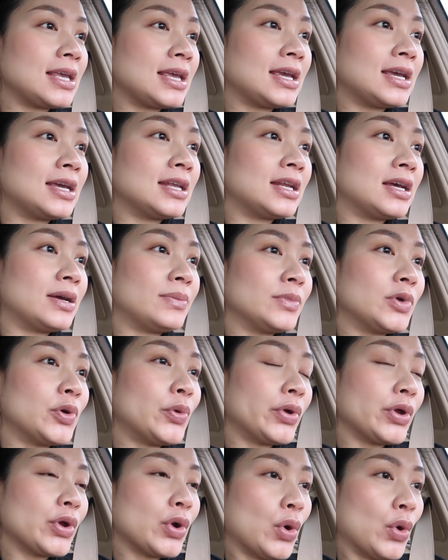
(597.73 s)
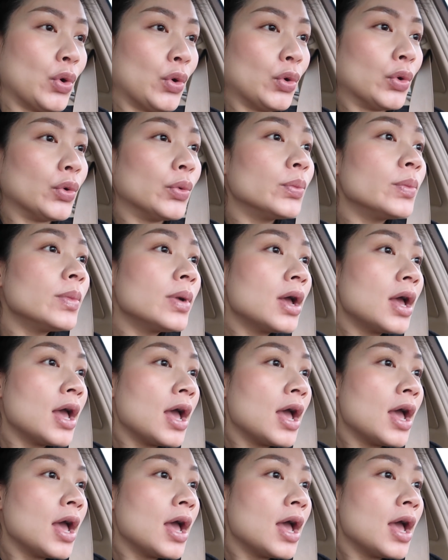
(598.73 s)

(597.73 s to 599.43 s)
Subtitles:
and I'm going home.